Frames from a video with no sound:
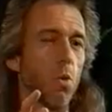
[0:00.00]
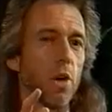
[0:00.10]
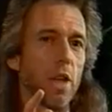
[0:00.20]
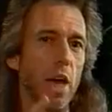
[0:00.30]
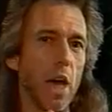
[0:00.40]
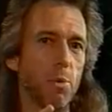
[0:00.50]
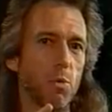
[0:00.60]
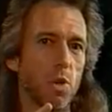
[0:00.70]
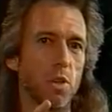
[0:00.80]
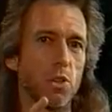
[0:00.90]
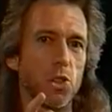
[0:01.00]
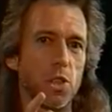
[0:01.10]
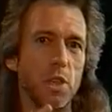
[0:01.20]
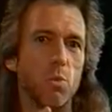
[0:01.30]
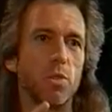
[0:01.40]
What had happened was
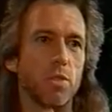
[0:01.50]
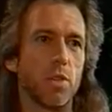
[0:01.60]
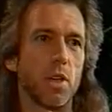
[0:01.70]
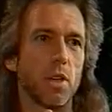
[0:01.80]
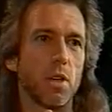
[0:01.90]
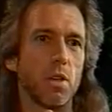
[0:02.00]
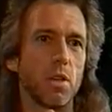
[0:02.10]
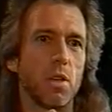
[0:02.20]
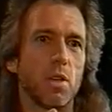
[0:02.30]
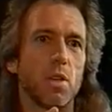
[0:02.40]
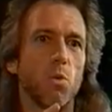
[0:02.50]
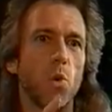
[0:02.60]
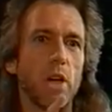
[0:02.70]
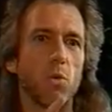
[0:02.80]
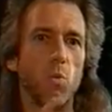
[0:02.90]
she was there,
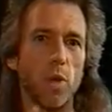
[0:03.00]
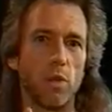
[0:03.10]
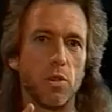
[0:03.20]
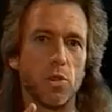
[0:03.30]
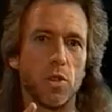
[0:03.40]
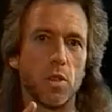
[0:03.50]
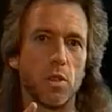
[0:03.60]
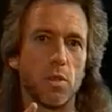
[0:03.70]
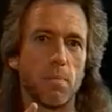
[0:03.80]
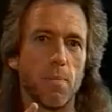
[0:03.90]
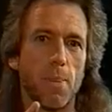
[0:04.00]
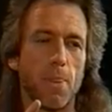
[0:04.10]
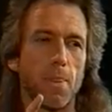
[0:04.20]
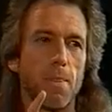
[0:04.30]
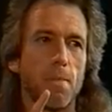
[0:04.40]
we had witnessed her,
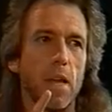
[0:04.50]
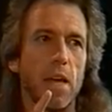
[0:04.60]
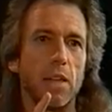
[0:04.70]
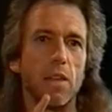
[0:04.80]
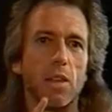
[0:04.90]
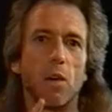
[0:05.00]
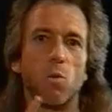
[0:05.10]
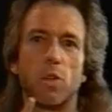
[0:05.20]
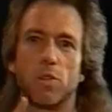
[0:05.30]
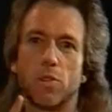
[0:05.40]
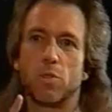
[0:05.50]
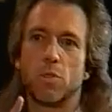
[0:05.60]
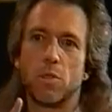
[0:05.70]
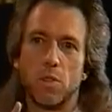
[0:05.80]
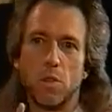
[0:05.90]
and in that
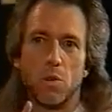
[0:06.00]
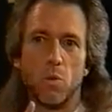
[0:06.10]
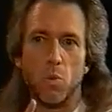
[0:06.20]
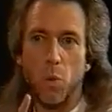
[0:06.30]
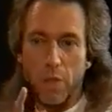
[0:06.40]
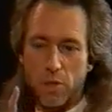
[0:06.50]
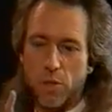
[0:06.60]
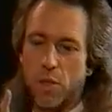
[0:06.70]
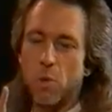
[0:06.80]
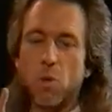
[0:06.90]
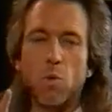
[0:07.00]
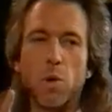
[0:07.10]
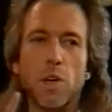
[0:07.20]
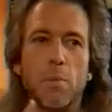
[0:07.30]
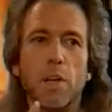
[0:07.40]
witnessing,
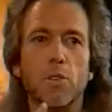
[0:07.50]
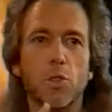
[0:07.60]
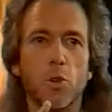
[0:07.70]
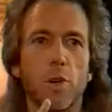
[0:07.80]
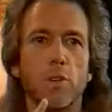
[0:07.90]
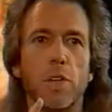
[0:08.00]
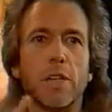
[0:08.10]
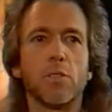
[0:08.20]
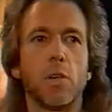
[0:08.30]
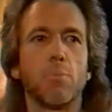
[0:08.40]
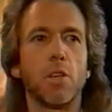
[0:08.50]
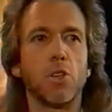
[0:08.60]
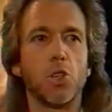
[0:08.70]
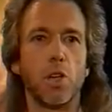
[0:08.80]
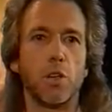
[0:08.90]
we had made a choice, and something
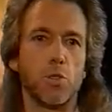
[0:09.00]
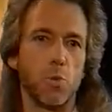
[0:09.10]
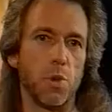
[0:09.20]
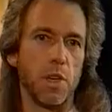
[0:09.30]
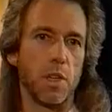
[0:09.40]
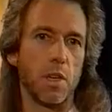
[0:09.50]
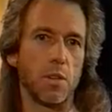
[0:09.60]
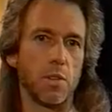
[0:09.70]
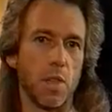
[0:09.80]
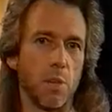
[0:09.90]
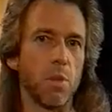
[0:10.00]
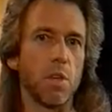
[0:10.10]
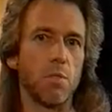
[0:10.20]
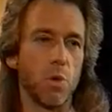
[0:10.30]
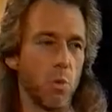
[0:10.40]
changed within us. And I
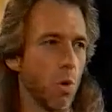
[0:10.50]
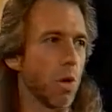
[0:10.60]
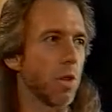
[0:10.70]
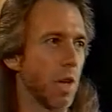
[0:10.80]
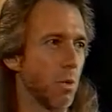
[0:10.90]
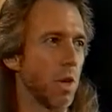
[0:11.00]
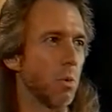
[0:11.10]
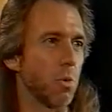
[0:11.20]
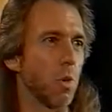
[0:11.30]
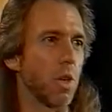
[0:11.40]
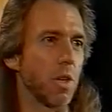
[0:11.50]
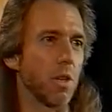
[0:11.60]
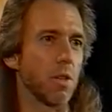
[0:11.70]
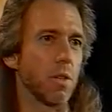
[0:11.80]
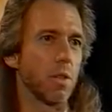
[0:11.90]
believe we work that way with one
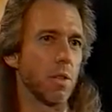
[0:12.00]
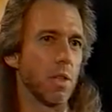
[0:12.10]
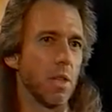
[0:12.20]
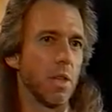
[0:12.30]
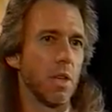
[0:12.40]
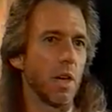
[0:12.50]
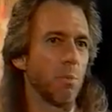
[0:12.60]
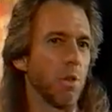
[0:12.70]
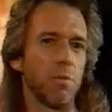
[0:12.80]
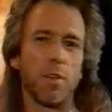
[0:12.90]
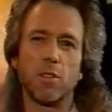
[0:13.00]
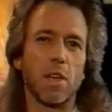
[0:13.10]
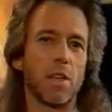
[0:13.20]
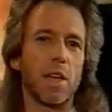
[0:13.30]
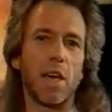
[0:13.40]
another. I believe things
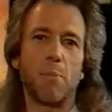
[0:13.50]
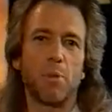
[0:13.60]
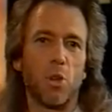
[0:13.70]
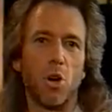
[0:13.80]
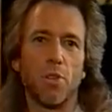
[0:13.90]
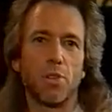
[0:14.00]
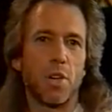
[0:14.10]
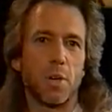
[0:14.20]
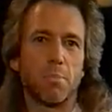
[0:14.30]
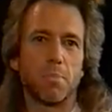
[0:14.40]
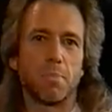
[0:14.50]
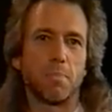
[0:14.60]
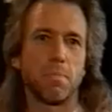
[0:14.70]
like that happen all the time.